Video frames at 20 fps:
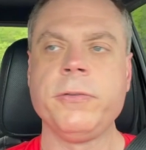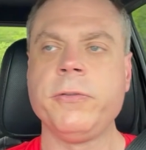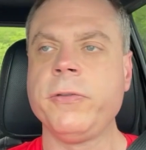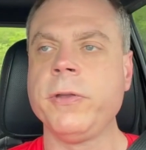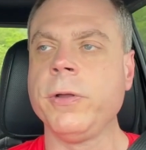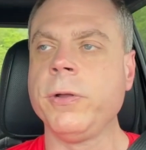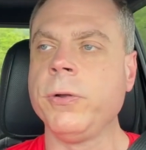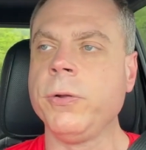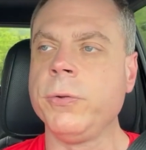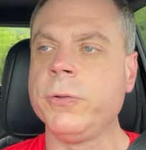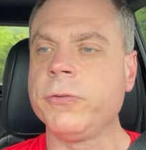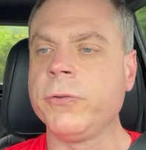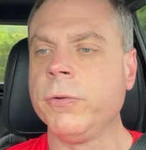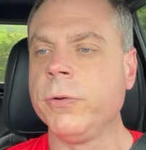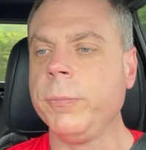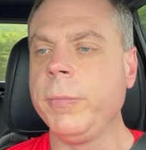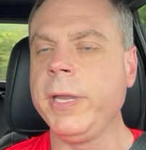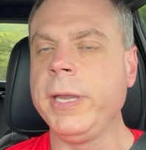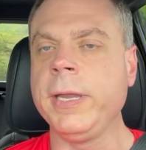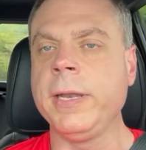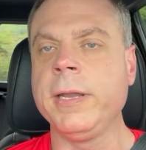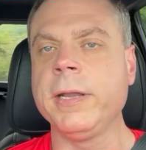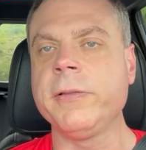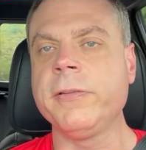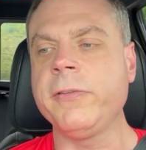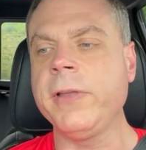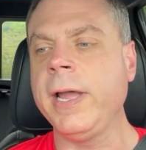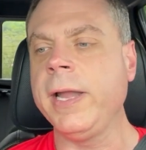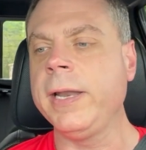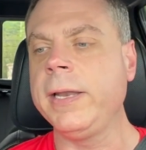So it's going to be an
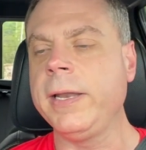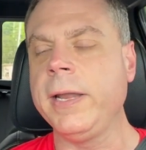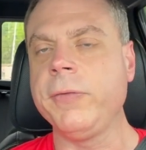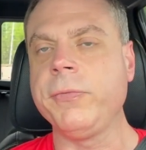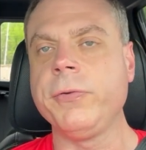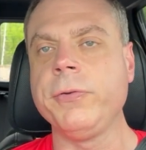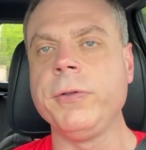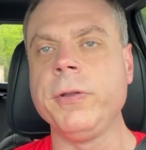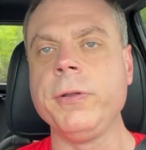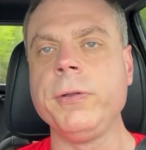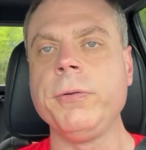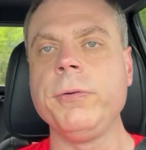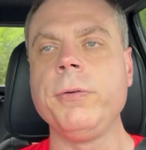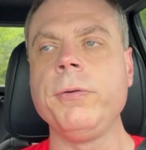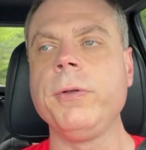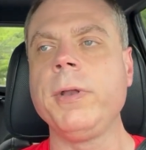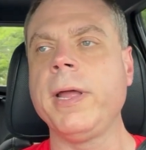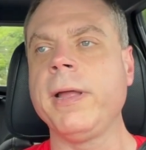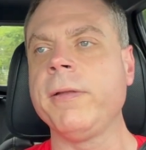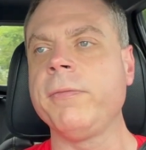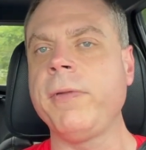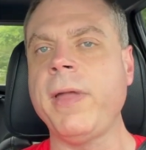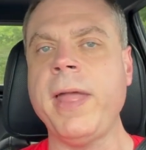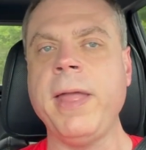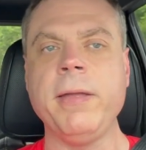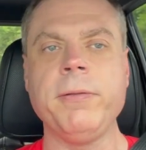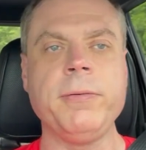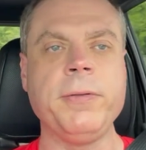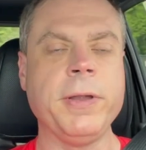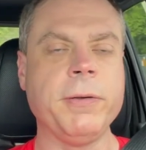exciting afternoon. I've
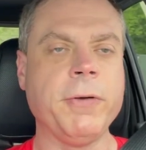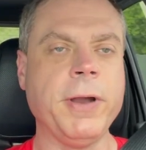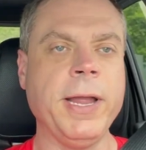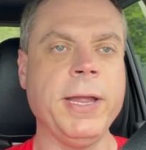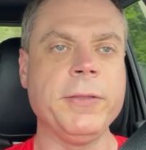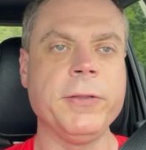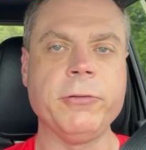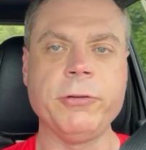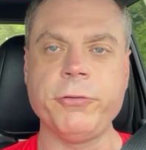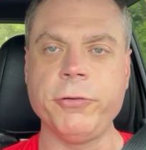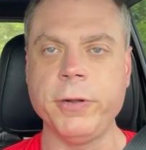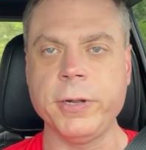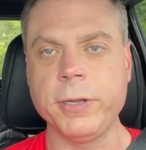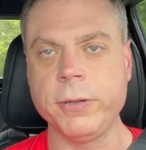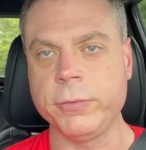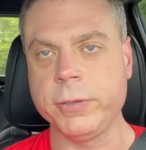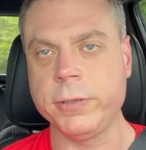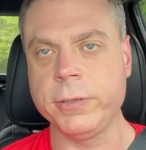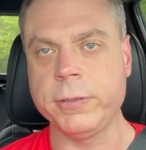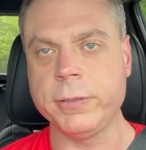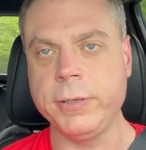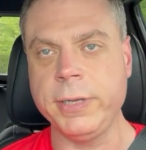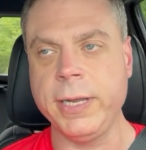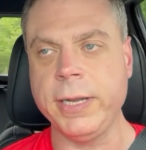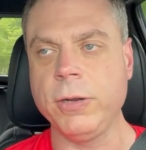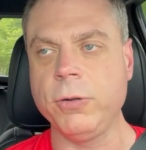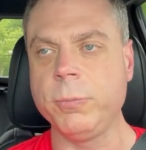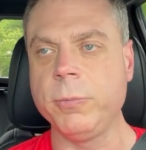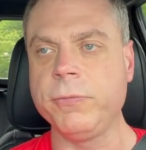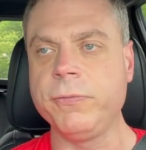never had this truck on a
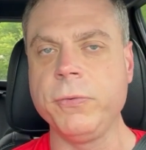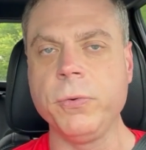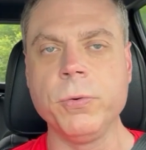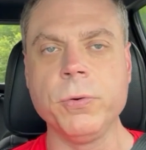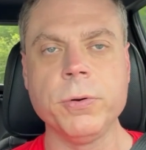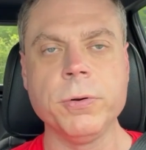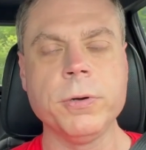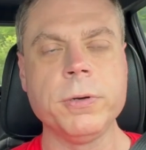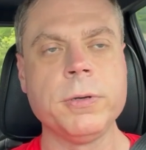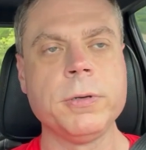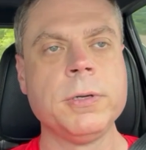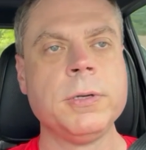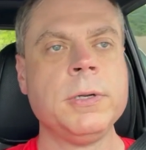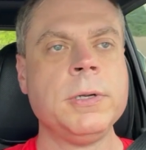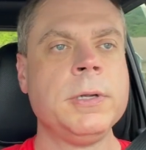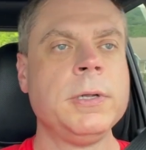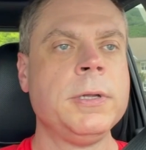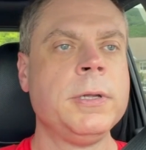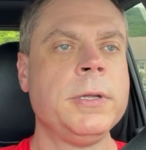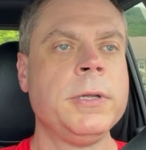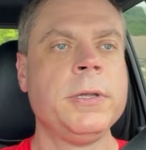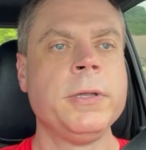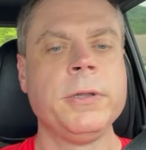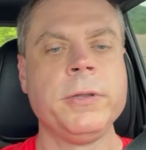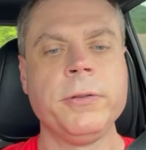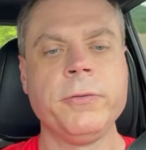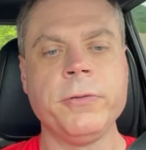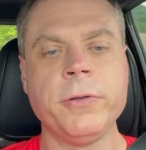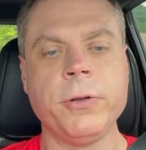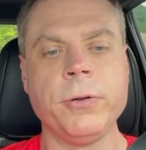dyno before.
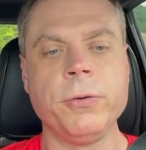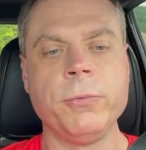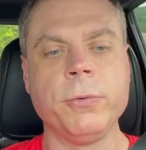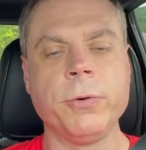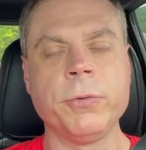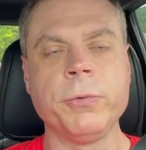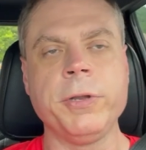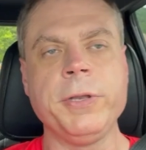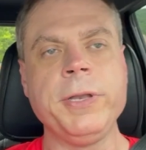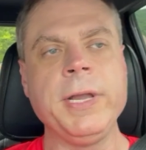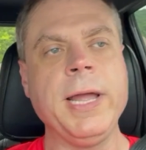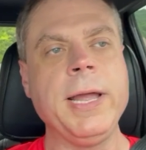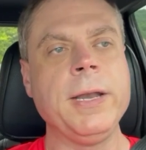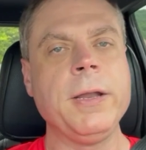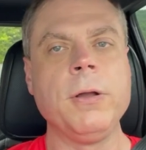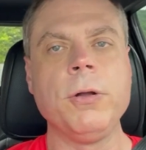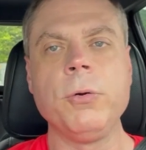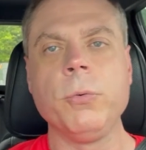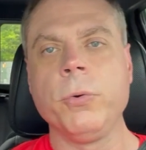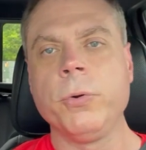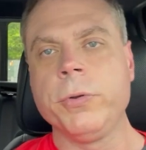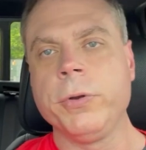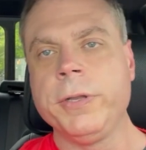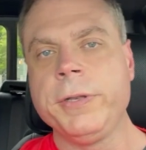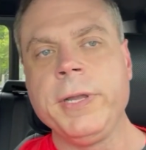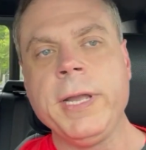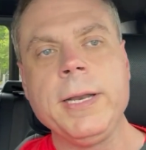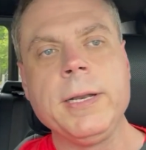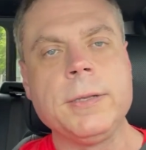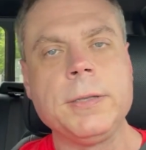So we're going to dyno, we're going to
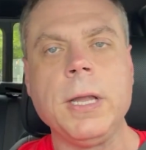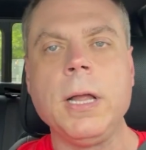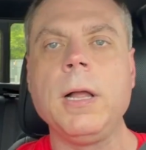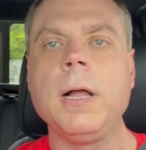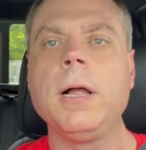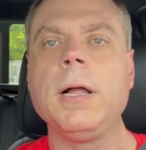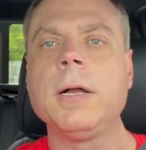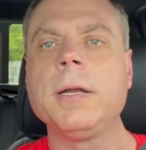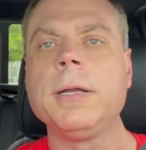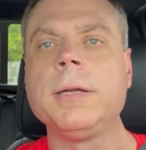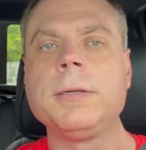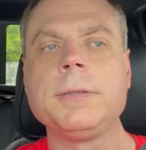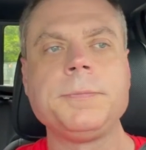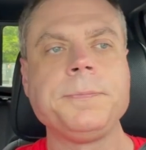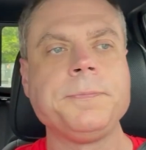data log,